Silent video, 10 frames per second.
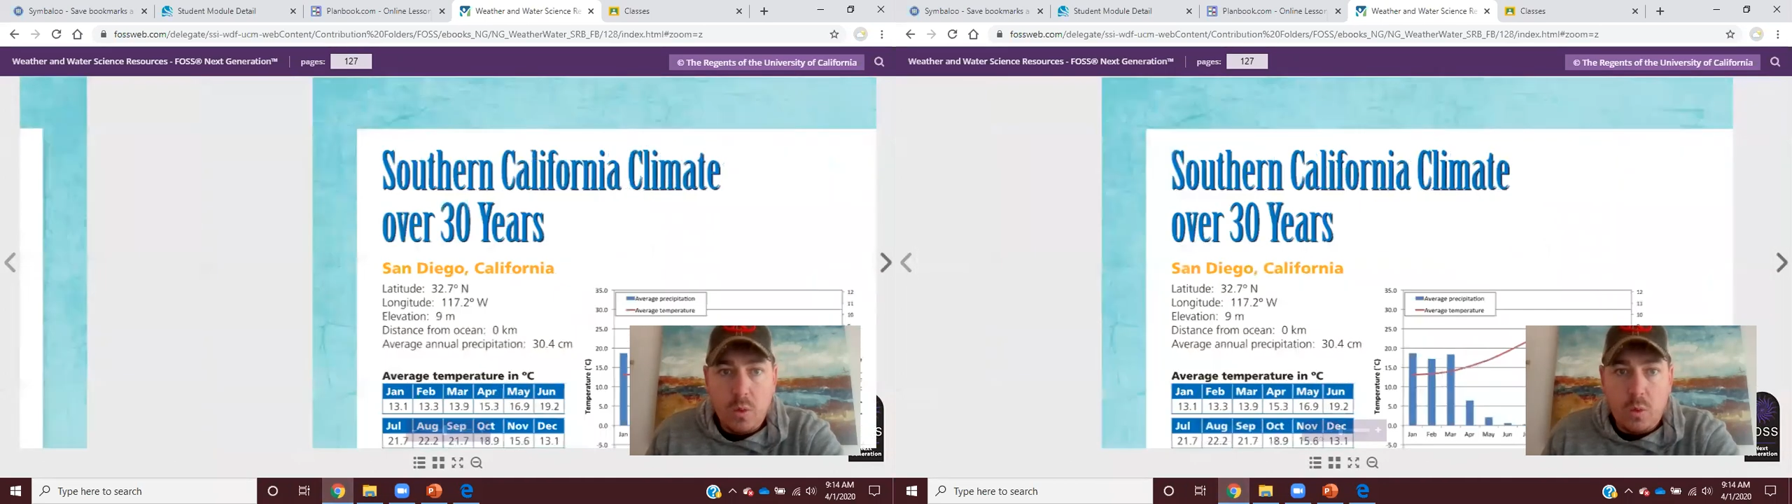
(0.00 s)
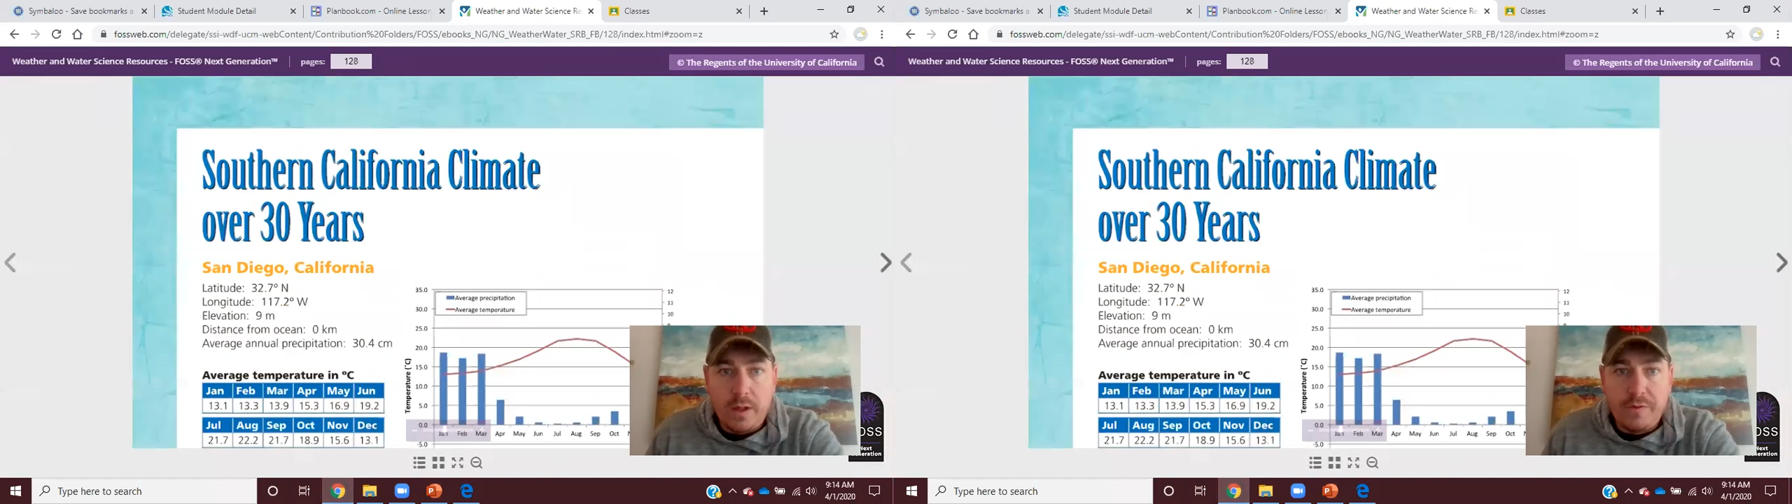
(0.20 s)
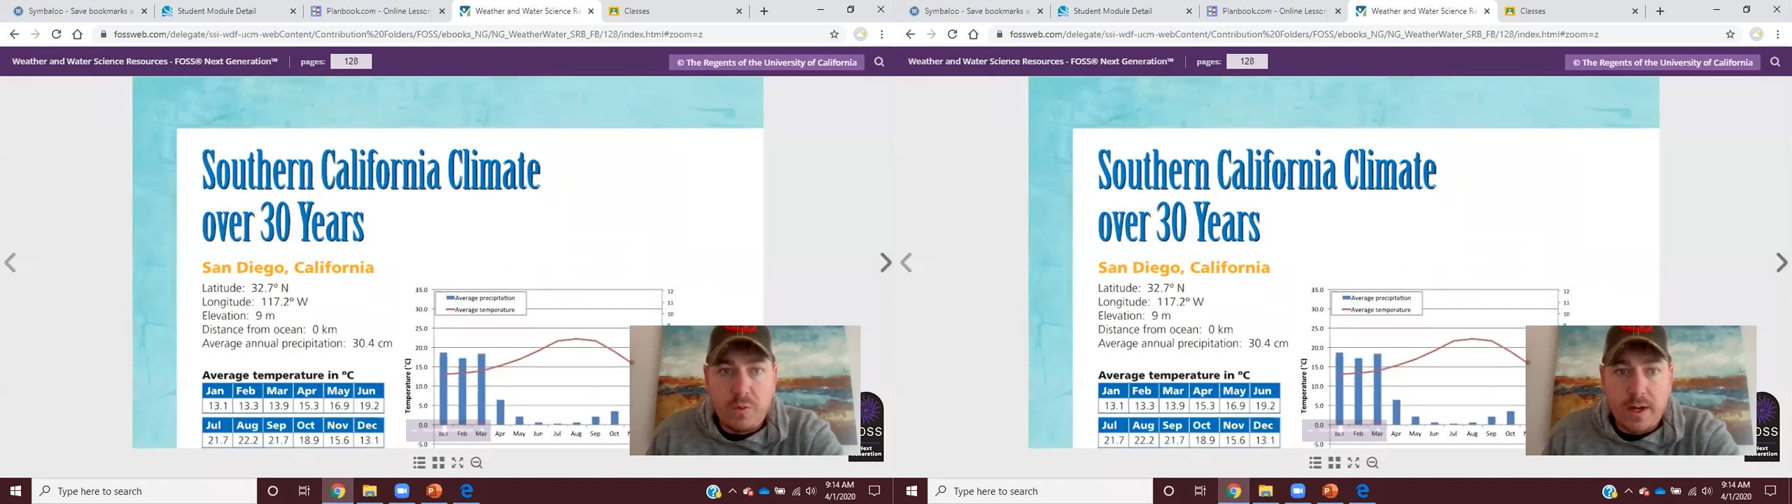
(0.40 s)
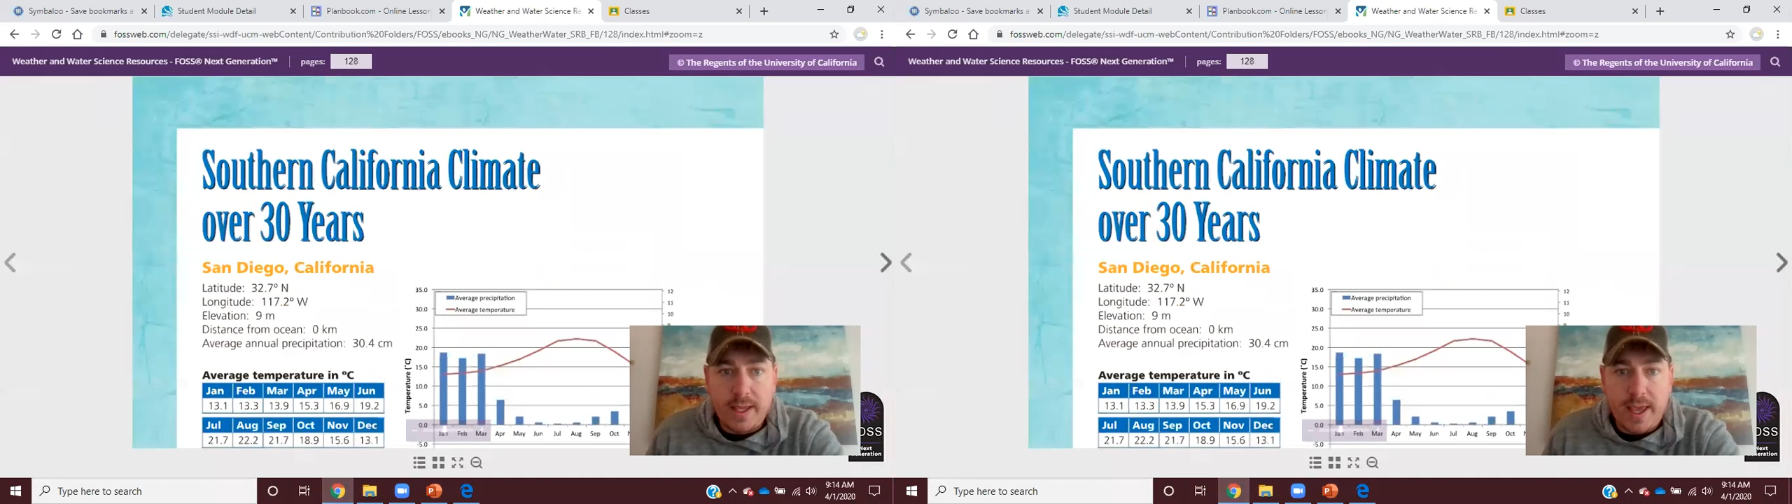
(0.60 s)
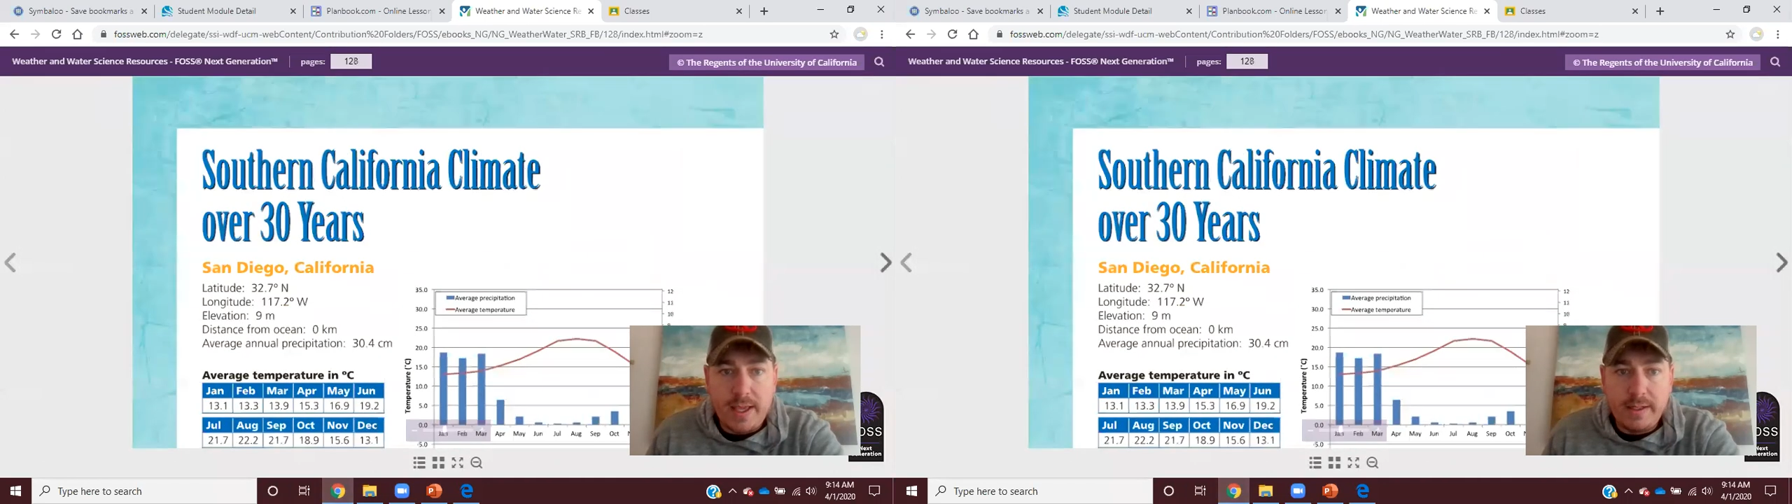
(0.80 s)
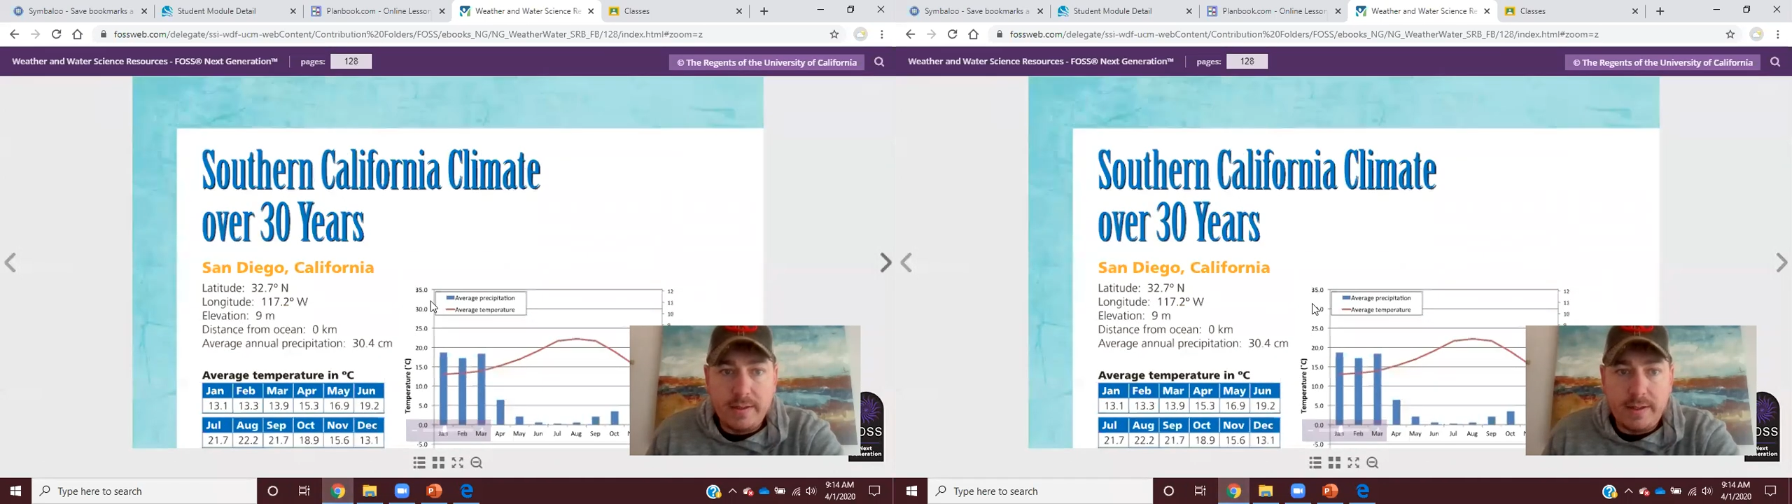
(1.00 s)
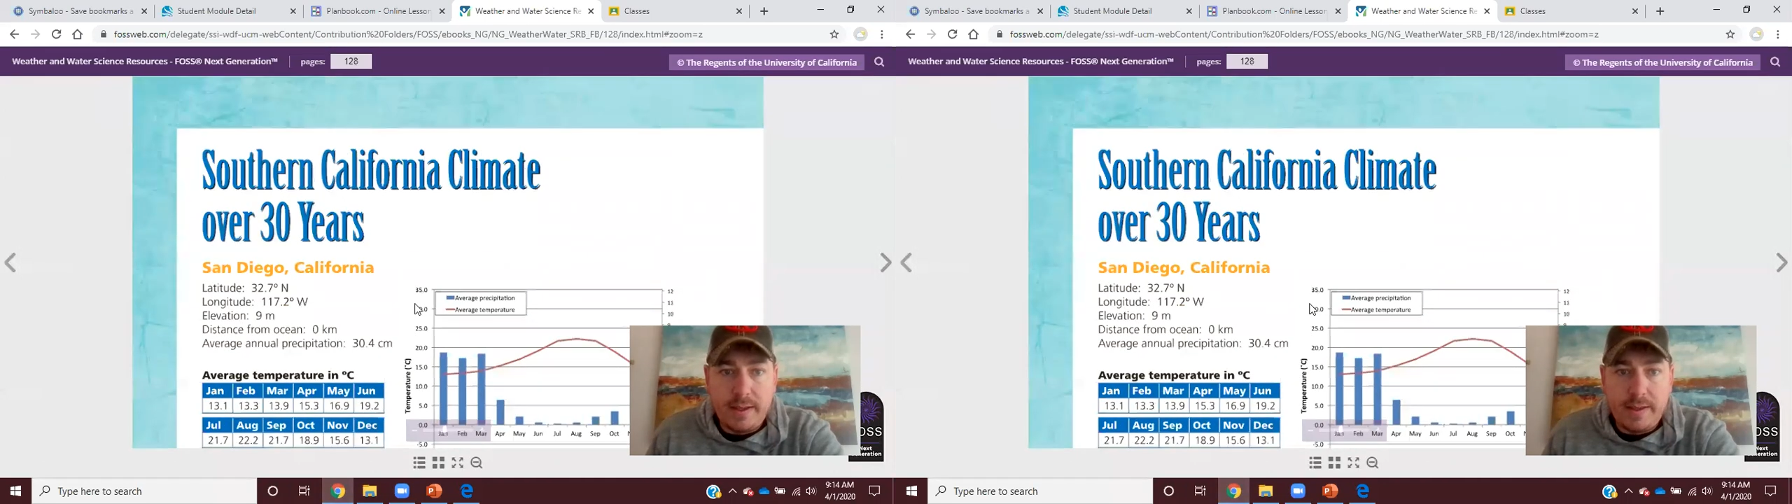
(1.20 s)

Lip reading: 128